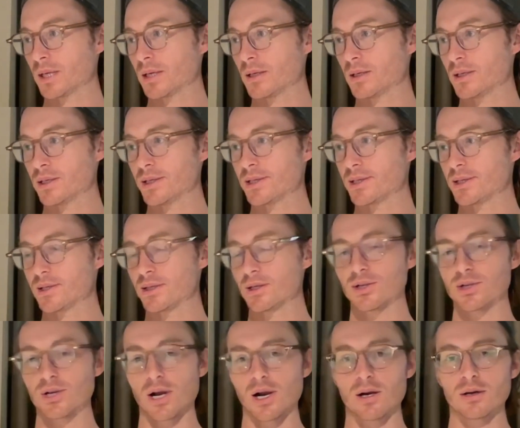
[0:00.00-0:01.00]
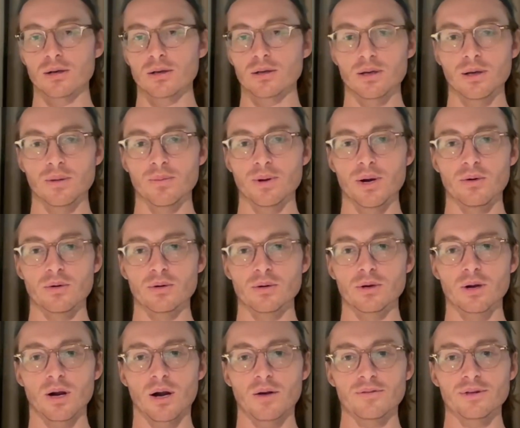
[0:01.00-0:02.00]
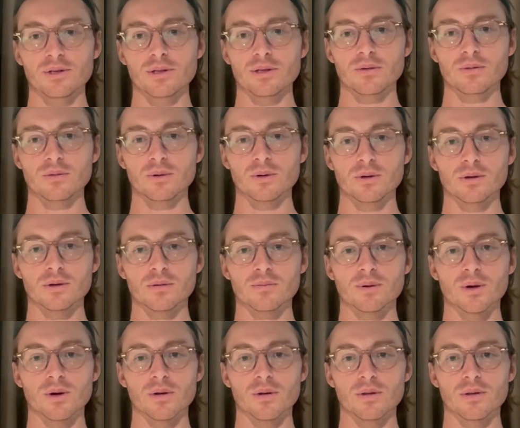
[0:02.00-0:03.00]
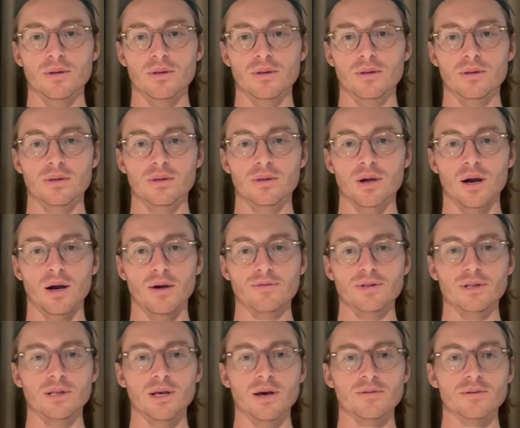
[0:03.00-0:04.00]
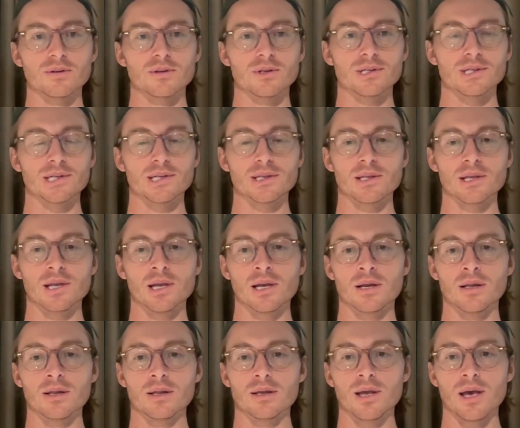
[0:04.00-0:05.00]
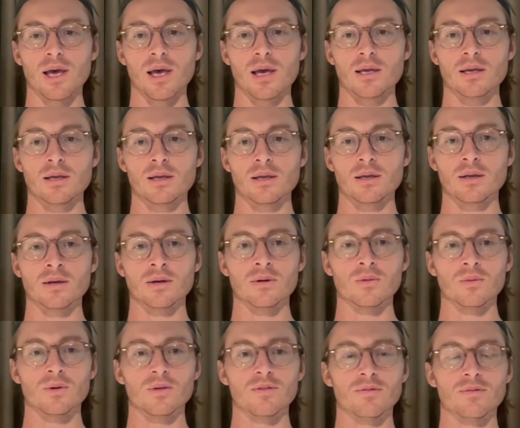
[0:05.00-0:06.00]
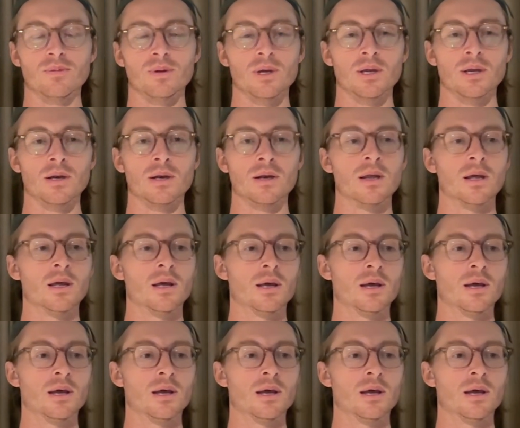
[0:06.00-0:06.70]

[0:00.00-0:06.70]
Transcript: just to share about coffee. We're both coffee lovers at the end of the day, and we've been